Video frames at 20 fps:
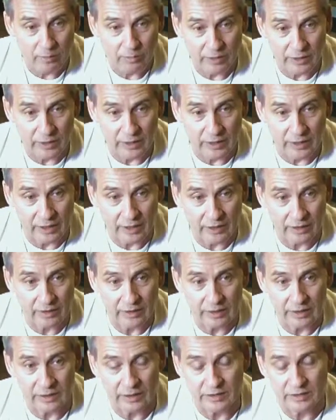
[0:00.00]
put
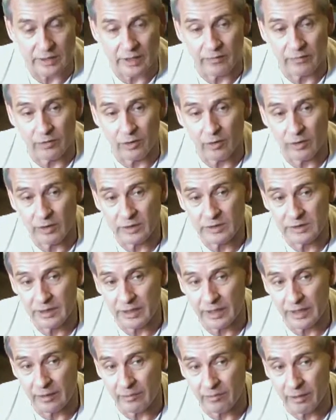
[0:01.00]
together is I've noticed
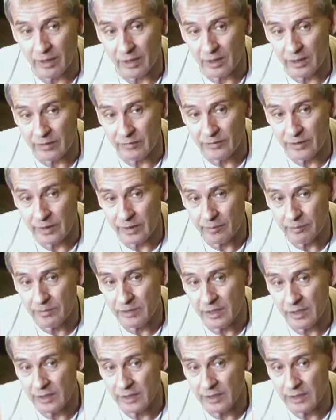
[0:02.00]
that my left hip